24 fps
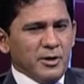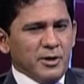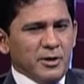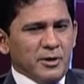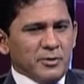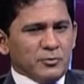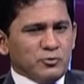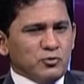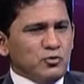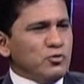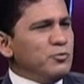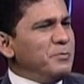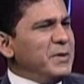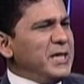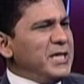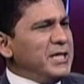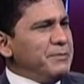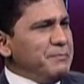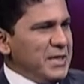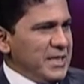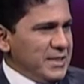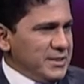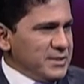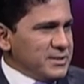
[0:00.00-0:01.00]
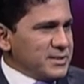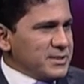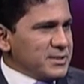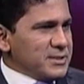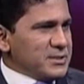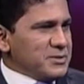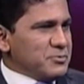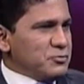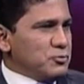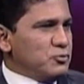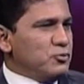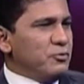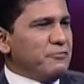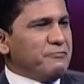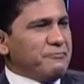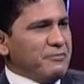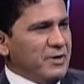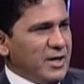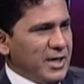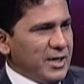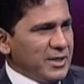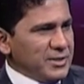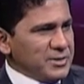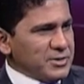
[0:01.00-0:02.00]
Uh, through many means, yes. through
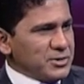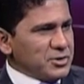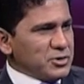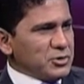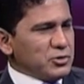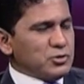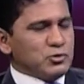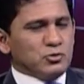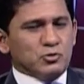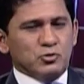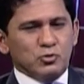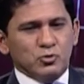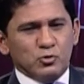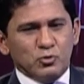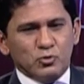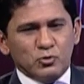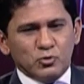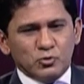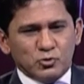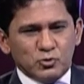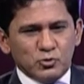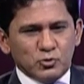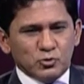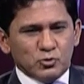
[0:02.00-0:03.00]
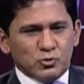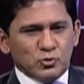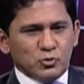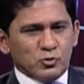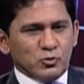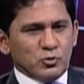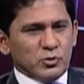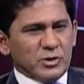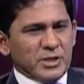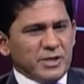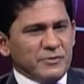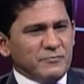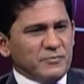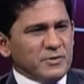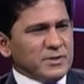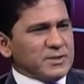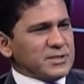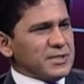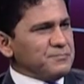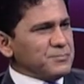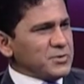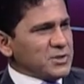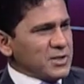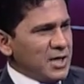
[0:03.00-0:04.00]
funds, through yes. to, to giving
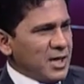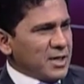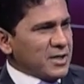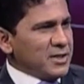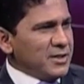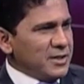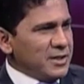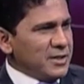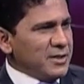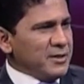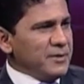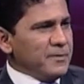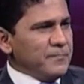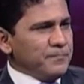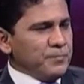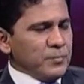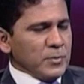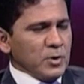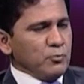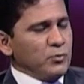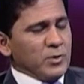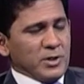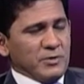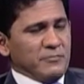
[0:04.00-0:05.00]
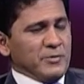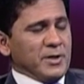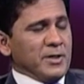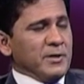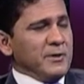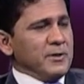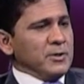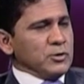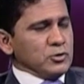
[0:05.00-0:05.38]
some saka, whatever.